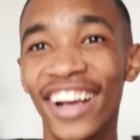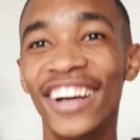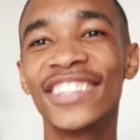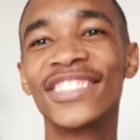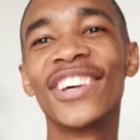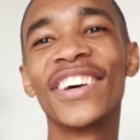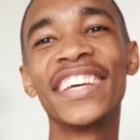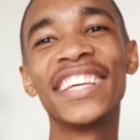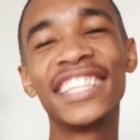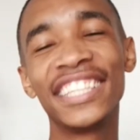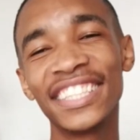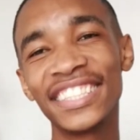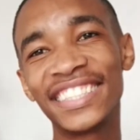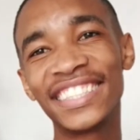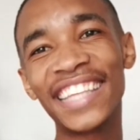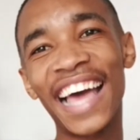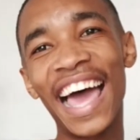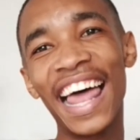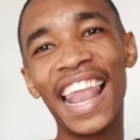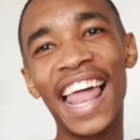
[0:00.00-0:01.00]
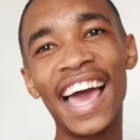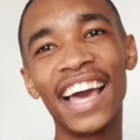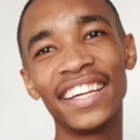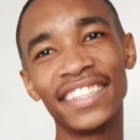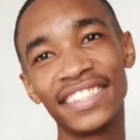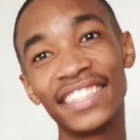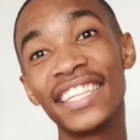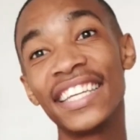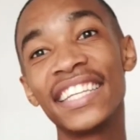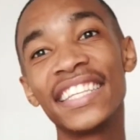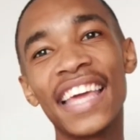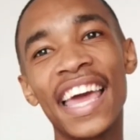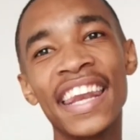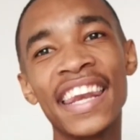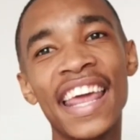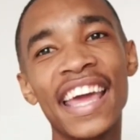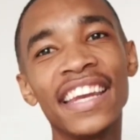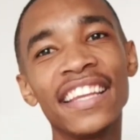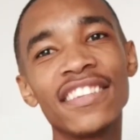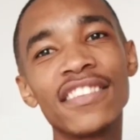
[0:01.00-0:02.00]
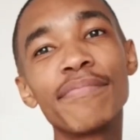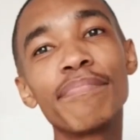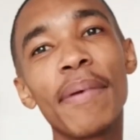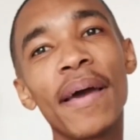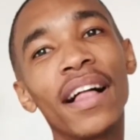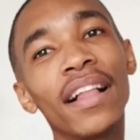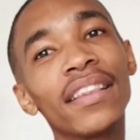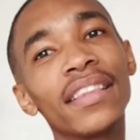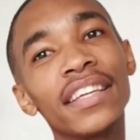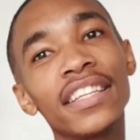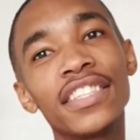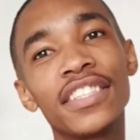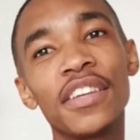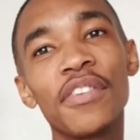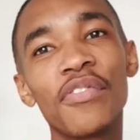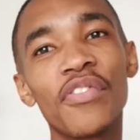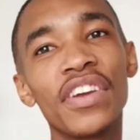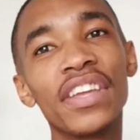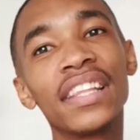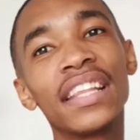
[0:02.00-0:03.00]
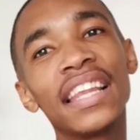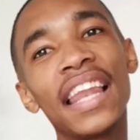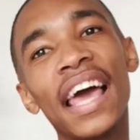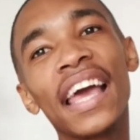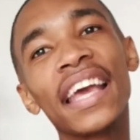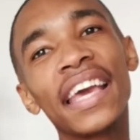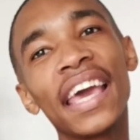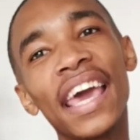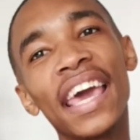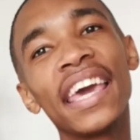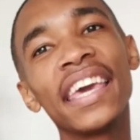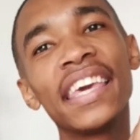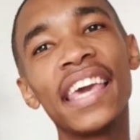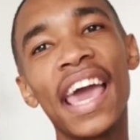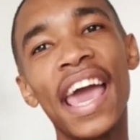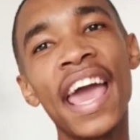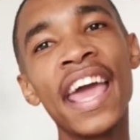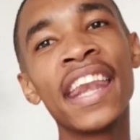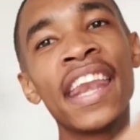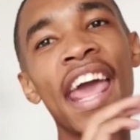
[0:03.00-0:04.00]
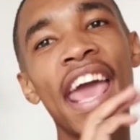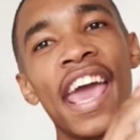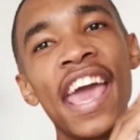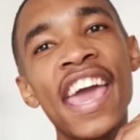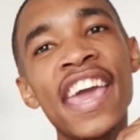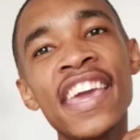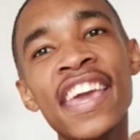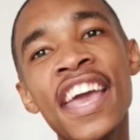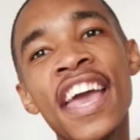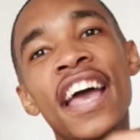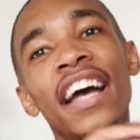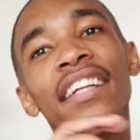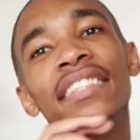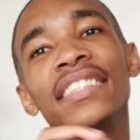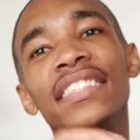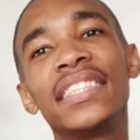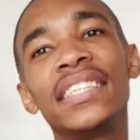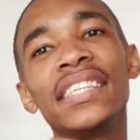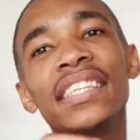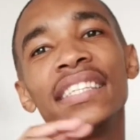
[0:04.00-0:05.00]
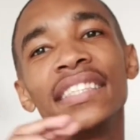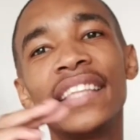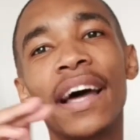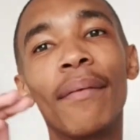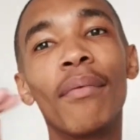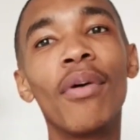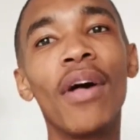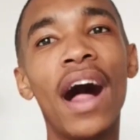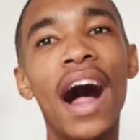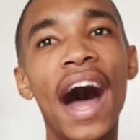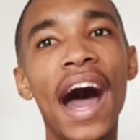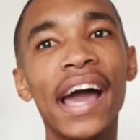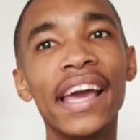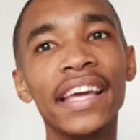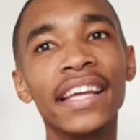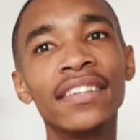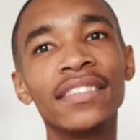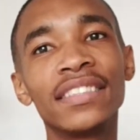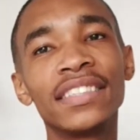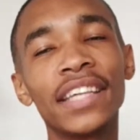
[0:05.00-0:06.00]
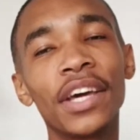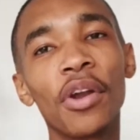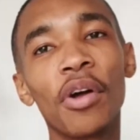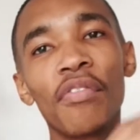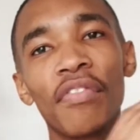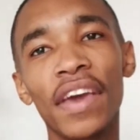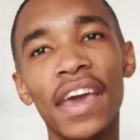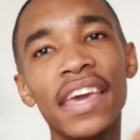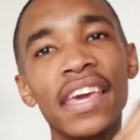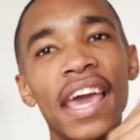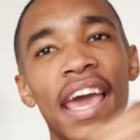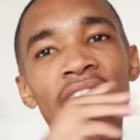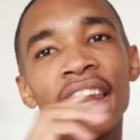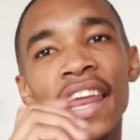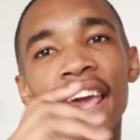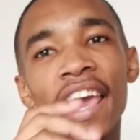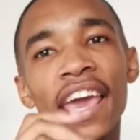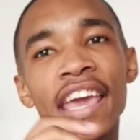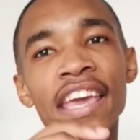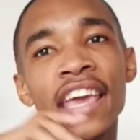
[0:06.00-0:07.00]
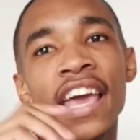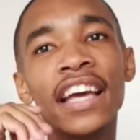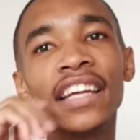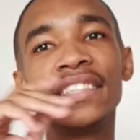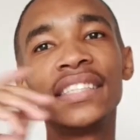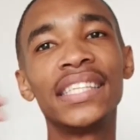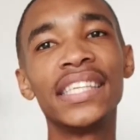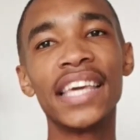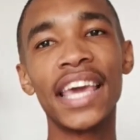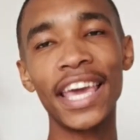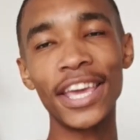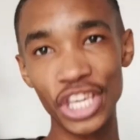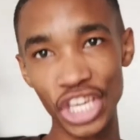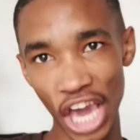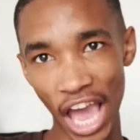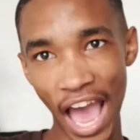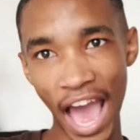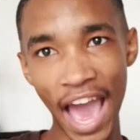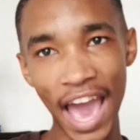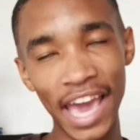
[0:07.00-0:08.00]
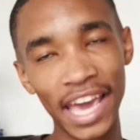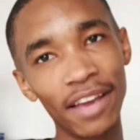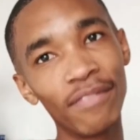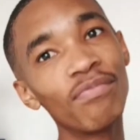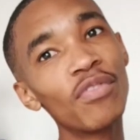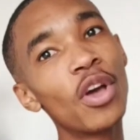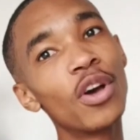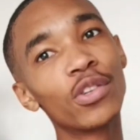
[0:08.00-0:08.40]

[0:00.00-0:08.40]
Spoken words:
So he just stylized it and then he spelled it differently, like Anati instead of Anathi.